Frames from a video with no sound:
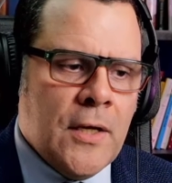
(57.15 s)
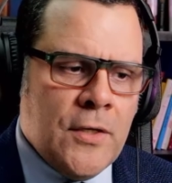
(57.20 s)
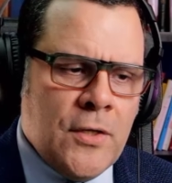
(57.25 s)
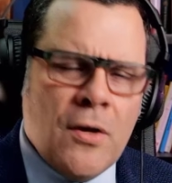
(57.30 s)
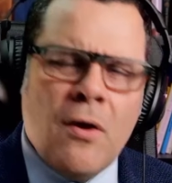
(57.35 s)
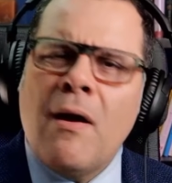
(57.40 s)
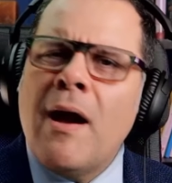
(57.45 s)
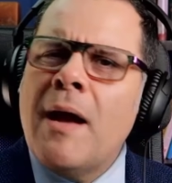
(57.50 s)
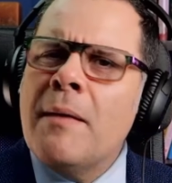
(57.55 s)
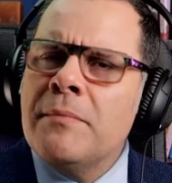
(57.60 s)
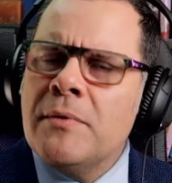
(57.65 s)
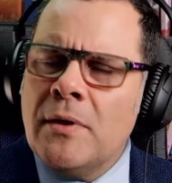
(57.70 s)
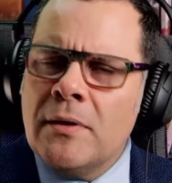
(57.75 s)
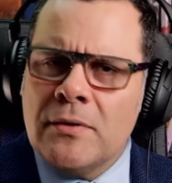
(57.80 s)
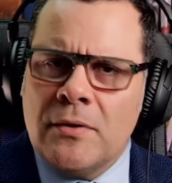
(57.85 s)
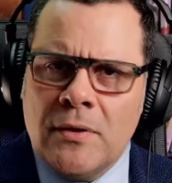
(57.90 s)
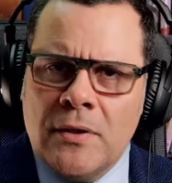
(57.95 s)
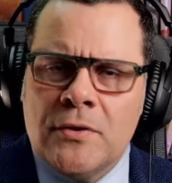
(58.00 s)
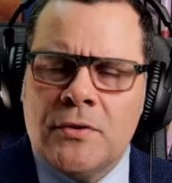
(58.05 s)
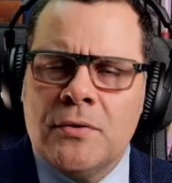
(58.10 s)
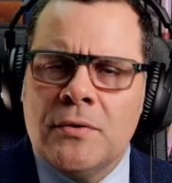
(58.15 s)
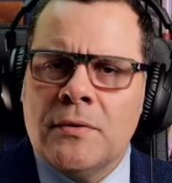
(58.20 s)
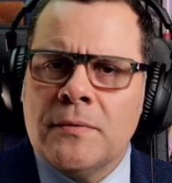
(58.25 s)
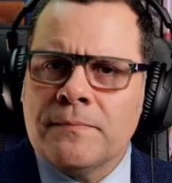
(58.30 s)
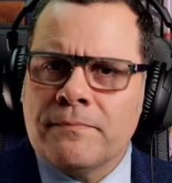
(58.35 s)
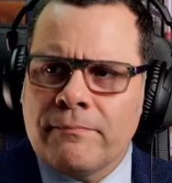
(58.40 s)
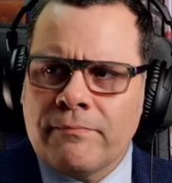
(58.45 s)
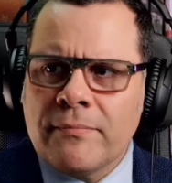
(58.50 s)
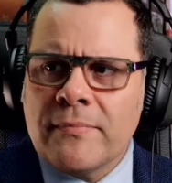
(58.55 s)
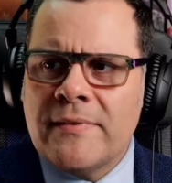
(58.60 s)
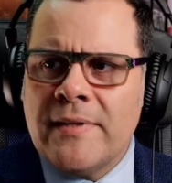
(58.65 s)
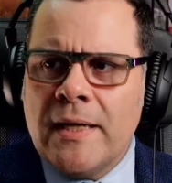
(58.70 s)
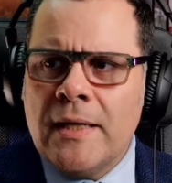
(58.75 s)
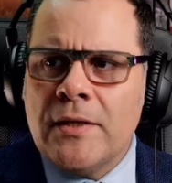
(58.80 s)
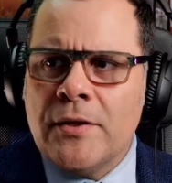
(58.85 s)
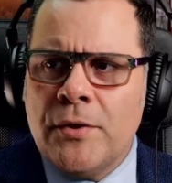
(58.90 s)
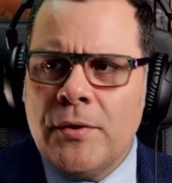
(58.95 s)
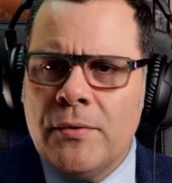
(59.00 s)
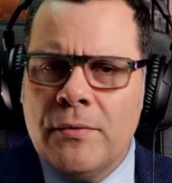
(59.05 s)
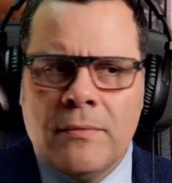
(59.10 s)
No, I'm not going to
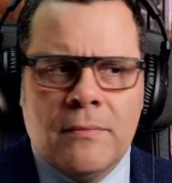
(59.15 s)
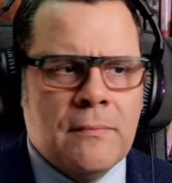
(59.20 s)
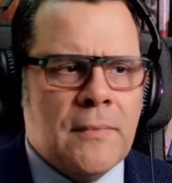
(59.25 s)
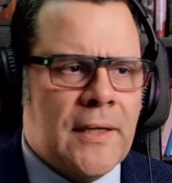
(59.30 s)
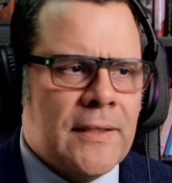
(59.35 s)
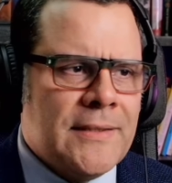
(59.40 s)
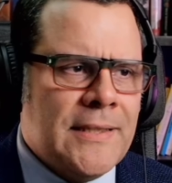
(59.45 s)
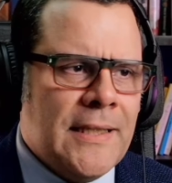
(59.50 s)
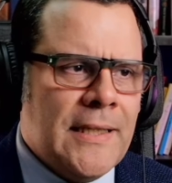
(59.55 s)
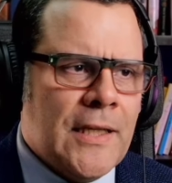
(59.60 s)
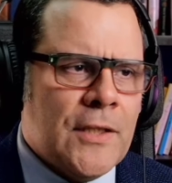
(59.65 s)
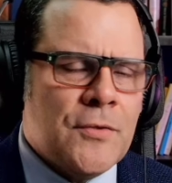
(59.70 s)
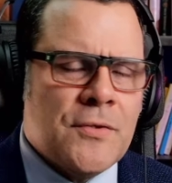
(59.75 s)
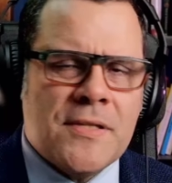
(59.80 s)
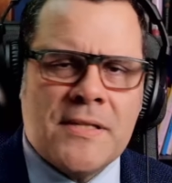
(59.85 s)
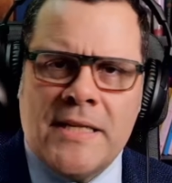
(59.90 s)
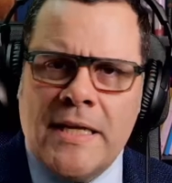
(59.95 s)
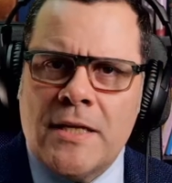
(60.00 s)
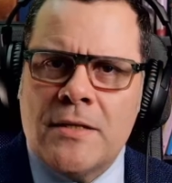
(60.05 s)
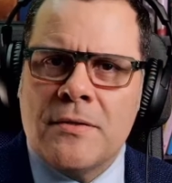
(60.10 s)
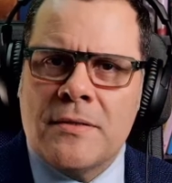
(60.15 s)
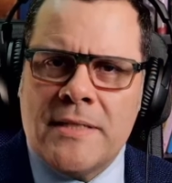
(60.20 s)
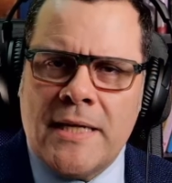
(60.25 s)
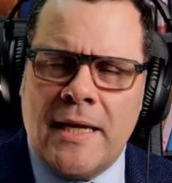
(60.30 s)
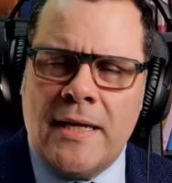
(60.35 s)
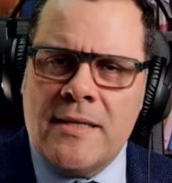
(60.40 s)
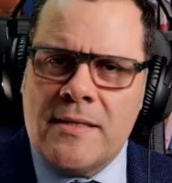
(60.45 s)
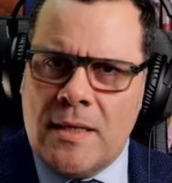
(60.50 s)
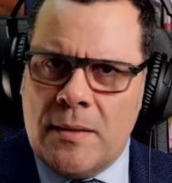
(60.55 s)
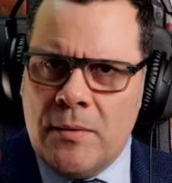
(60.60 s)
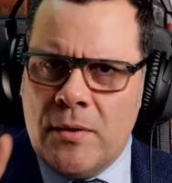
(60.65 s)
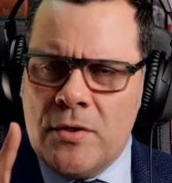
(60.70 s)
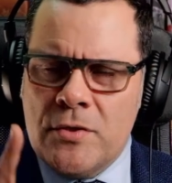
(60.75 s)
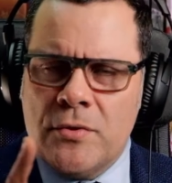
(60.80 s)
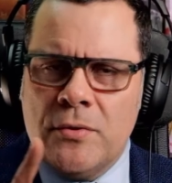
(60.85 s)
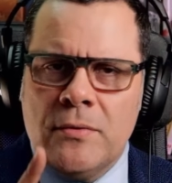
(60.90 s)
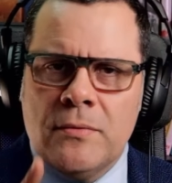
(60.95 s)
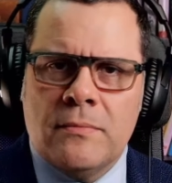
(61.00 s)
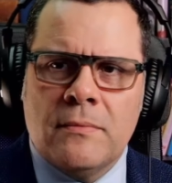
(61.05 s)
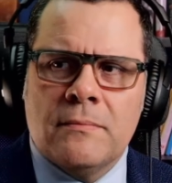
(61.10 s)
tell you, Martina, to stick to tennis. I'm going
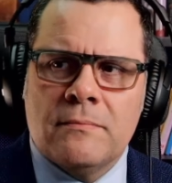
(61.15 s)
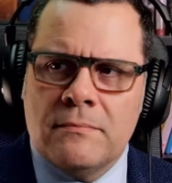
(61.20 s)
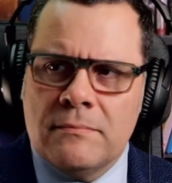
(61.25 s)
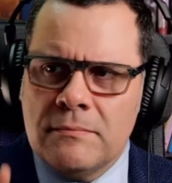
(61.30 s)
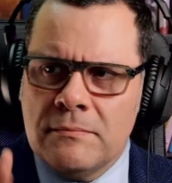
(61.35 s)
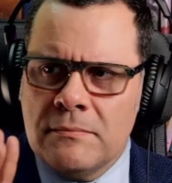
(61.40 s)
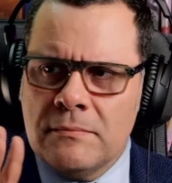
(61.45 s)
to